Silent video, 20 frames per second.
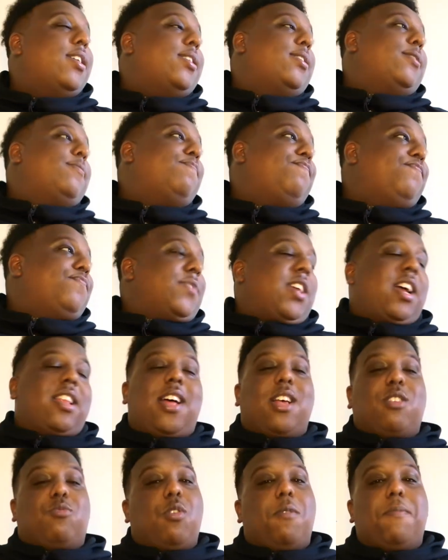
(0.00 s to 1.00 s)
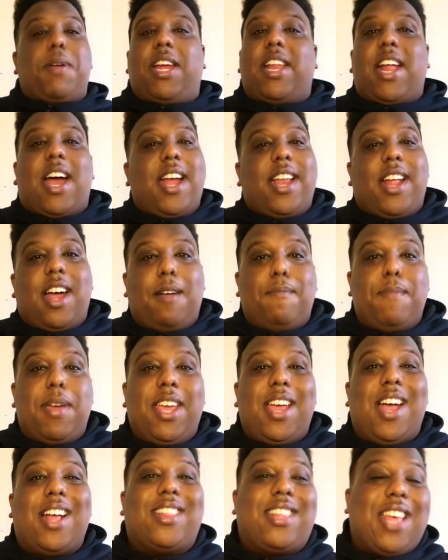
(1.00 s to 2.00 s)
And that's what Man United are,
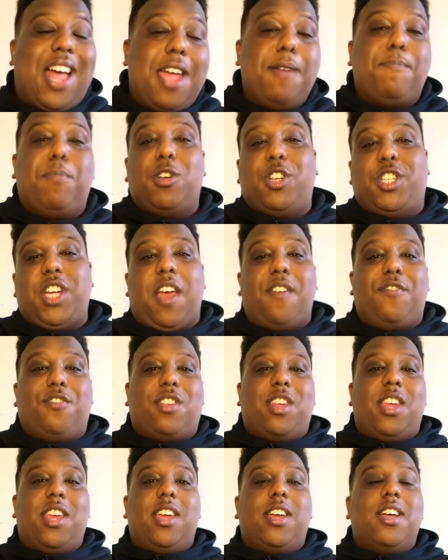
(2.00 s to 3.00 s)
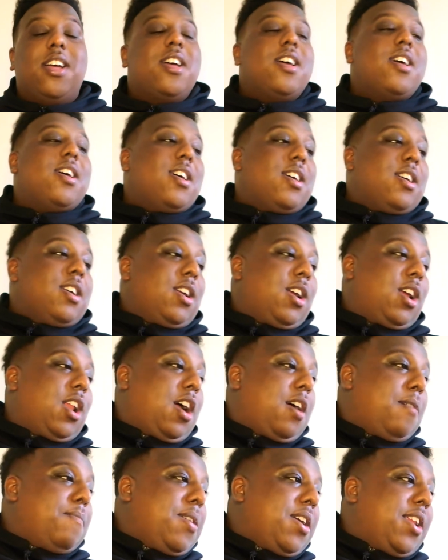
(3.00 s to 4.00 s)
mate. A tight budget FC. You know
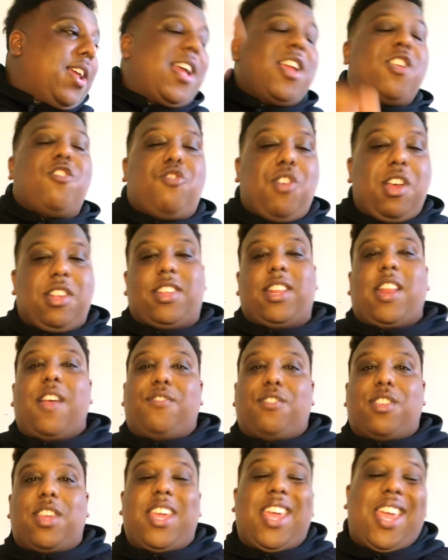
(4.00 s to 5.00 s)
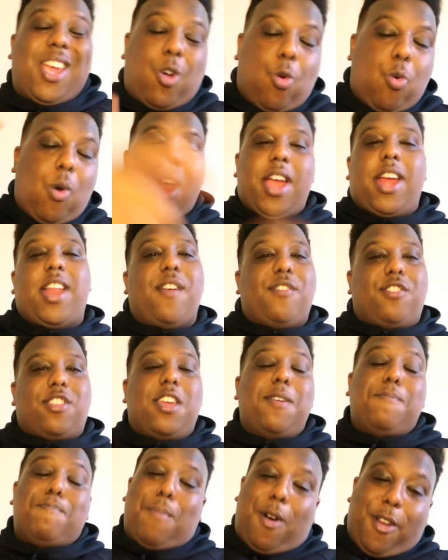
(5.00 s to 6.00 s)
what I mean? Interested FC, inquired
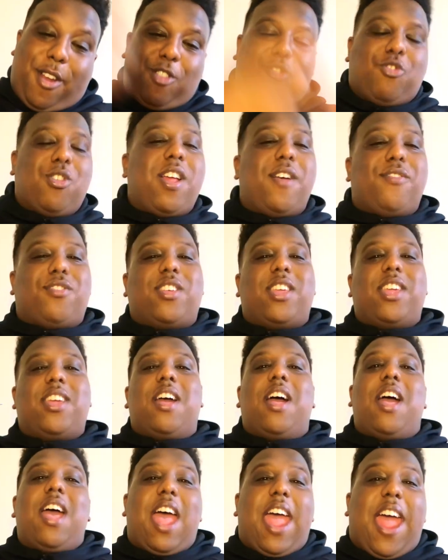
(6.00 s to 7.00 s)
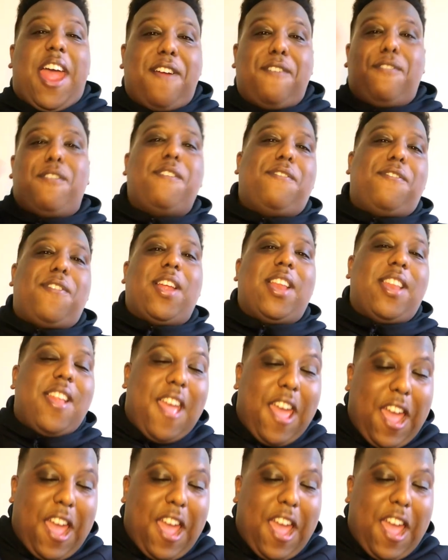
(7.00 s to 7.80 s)
FC, monitoring FC, everything.